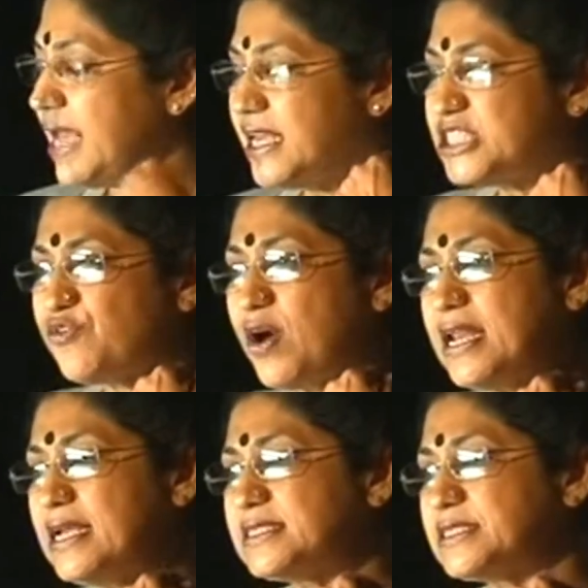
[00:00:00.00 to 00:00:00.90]
And as
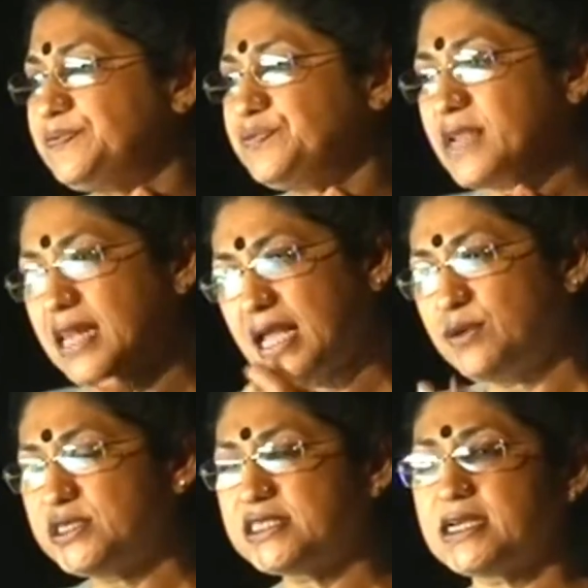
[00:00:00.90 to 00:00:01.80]
far as
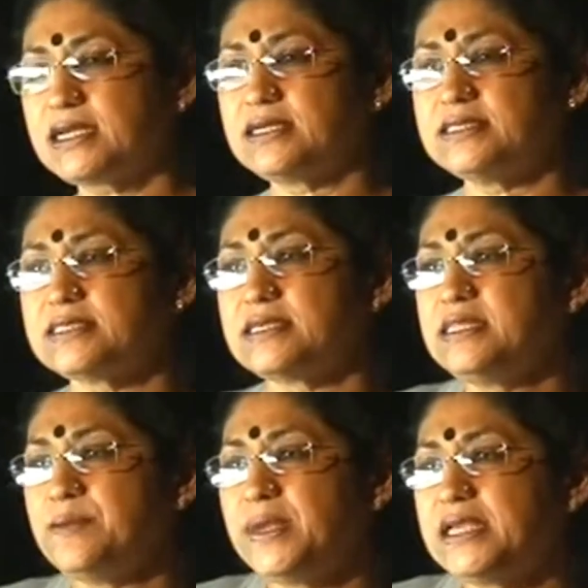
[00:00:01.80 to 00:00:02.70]
languages are
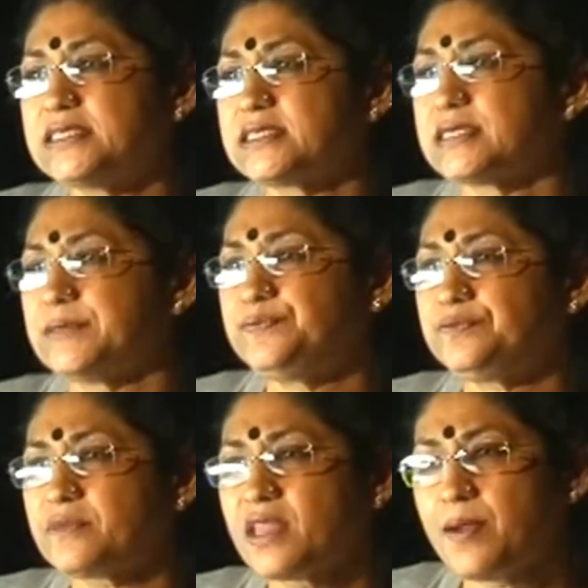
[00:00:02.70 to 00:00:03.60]
concerned, the biggest
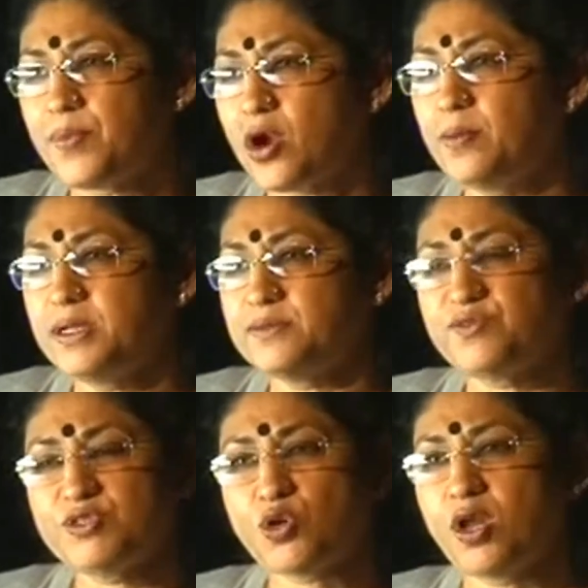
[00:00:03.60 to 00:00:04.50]

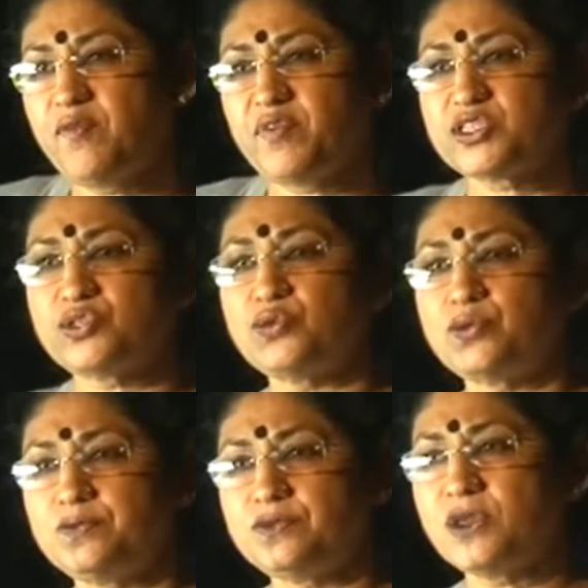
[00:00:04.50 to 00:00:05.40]
problems which all of us
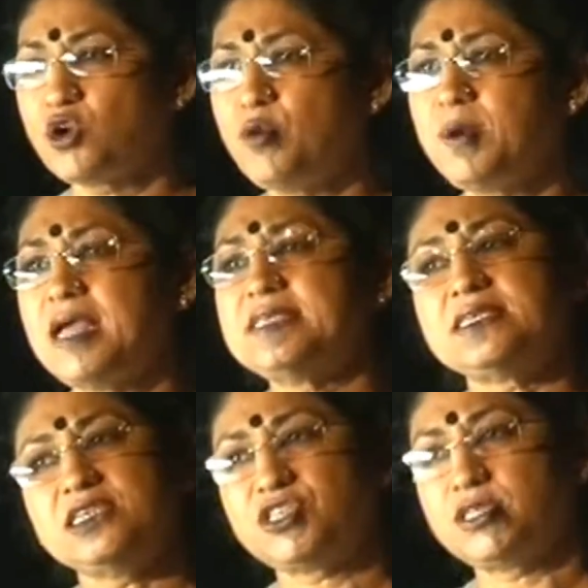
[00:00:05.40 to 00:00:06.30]
know:
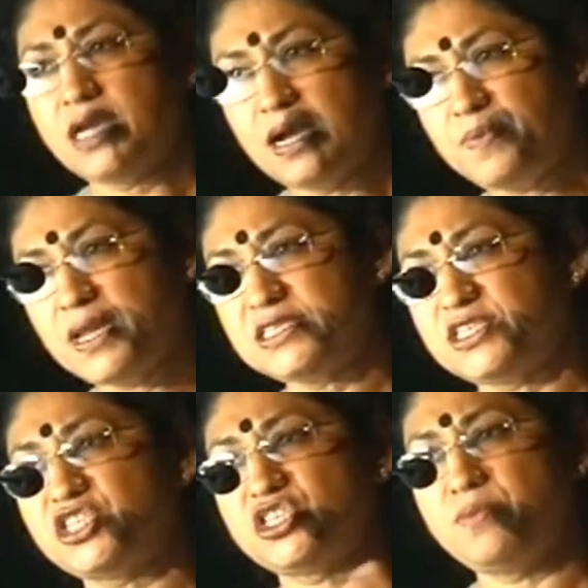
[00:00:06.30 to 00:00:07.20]
globalization,
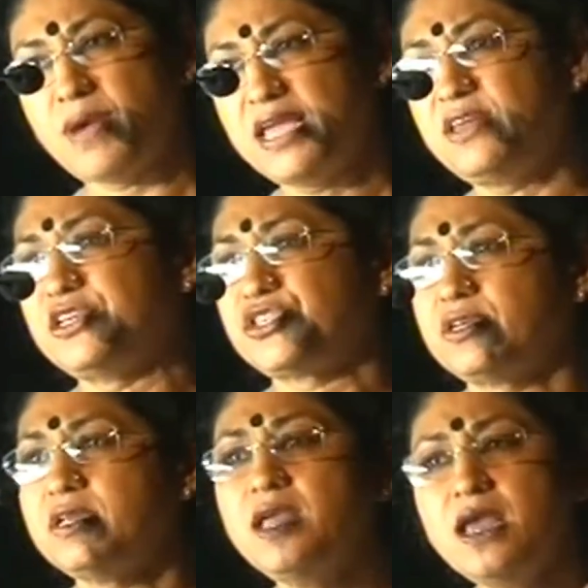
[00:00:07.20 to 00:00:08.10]
urbanization,
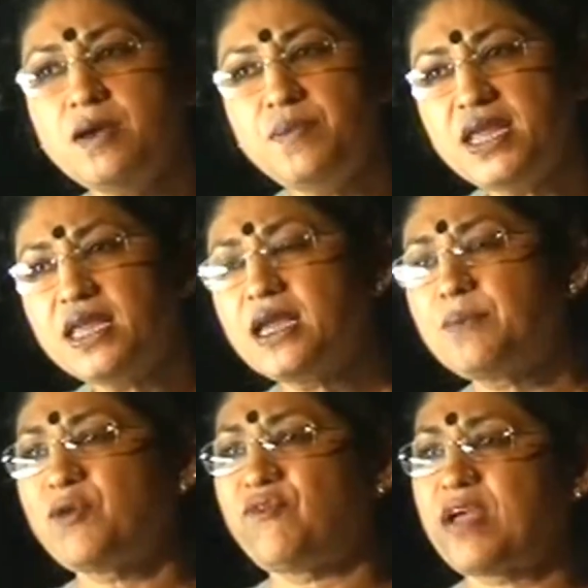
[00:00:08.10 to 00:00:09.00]
migration,
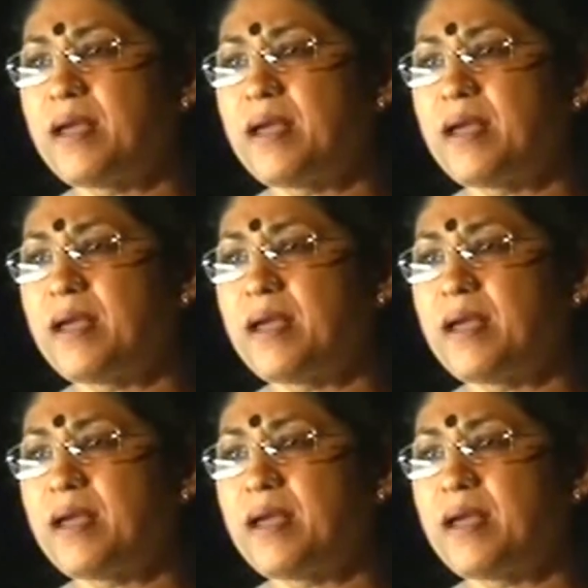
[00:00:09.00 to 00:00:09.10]
breaking up of